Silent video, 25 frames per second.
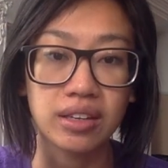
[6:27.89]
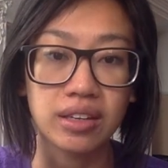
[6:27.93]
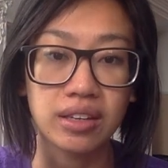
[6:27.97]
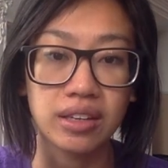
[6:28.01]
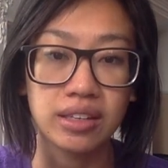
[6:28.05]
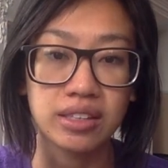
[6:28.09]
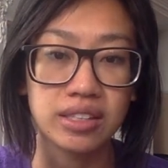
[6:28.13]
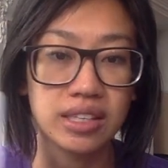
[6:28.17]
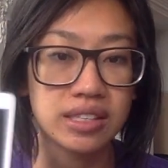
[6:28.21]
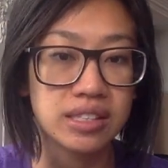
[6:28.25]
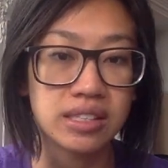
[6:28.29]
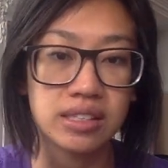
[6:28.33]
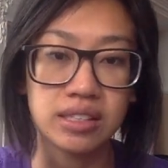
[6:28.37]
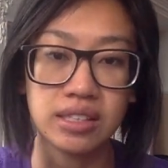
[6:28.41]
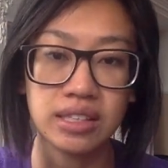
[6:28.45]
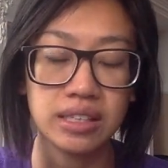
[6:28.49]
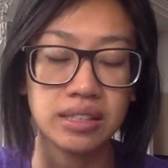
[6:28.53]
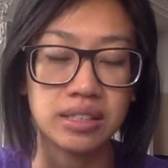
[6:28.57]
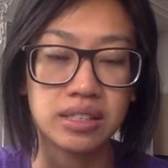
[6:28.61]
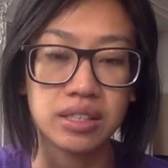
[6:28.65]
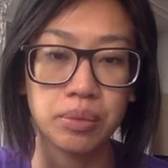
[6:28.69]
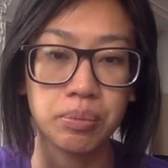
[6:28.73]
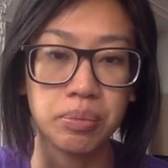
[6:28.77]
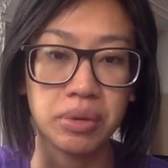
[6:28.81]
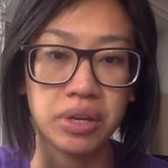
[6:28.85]
It doesn't need
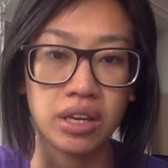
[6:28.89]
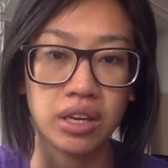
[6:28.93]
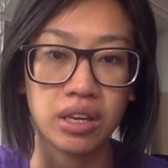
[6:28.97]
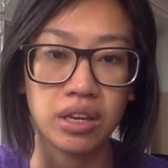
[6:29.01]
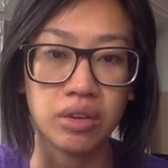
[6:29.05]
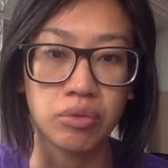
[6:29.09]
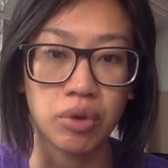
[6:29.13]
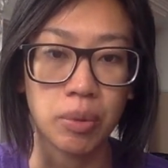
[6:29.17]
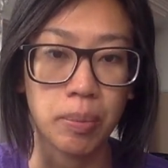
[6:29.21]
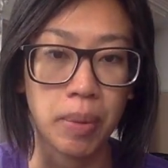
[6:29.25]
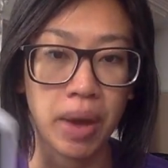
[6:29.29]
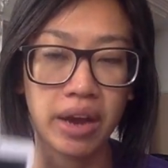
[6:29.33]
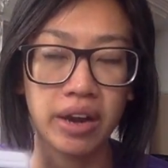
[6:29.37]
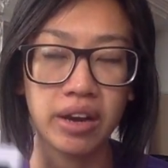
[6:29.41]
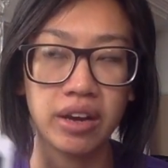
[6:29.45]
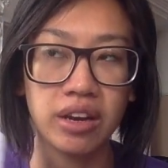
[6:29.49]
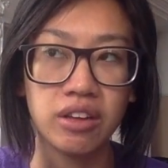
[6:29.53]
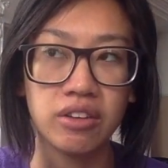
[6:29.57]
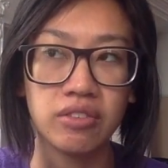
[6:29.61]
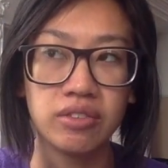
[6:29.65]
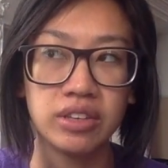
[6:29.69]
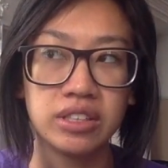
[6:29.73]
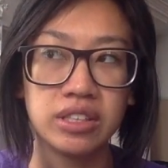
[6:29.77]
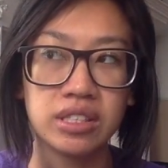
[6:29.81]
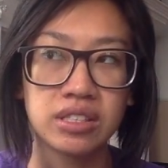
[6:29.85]
to be
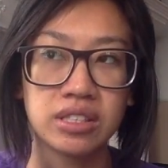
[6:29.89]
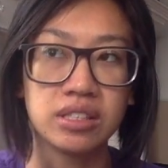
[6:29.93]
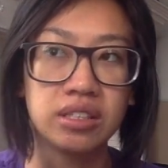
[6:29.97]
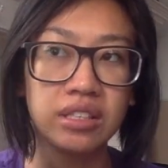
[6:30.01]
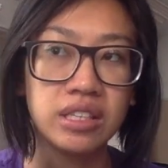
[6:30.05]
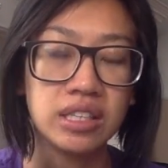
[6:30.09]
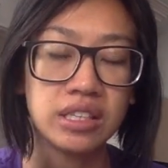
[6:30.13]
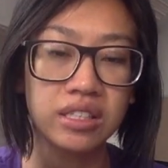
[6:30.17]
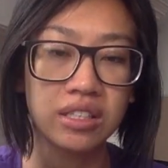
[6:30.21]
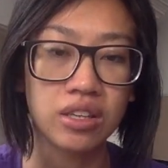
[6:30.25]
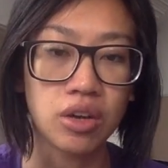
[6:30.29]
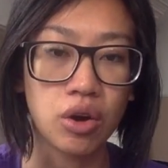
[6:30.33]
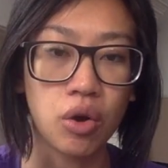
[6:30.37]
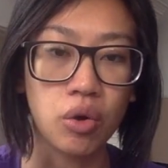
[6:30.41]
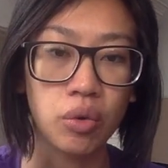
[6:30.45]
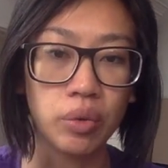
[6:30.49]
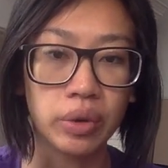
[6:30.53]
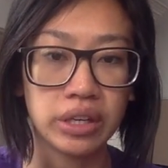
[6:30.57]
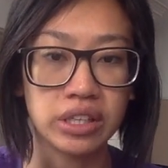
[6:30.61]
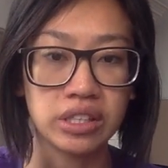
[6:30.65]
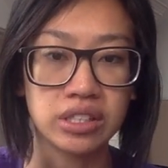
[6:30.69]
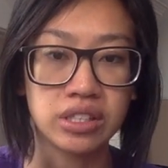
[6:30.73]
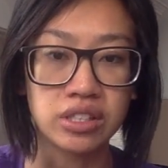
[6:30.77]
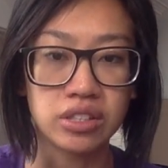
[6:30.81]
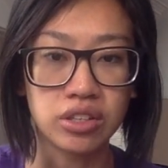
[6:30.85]
repetitive. It doesn't need to
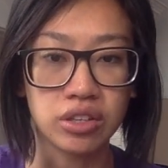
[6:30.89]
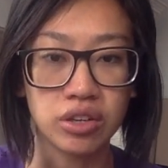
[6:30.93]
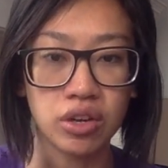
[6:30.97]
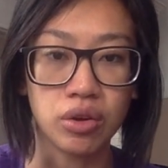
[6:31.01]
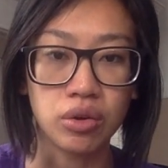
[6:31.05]
always,